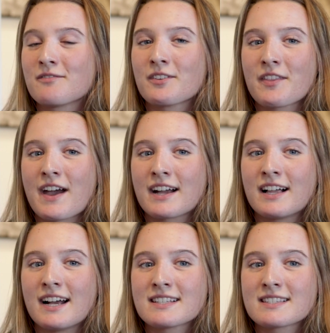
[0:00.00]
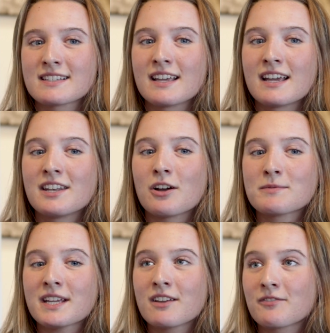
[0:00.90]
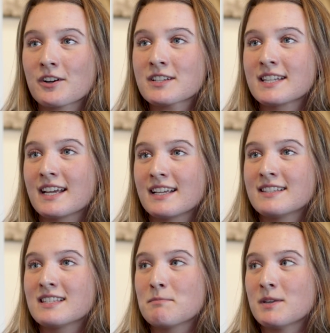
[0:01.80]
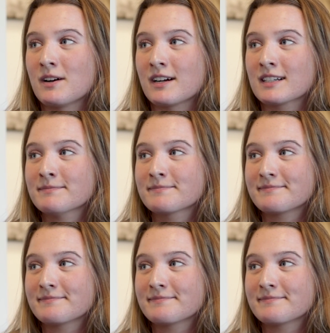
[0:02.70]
for that class. Now I'm taking first aid, CPR,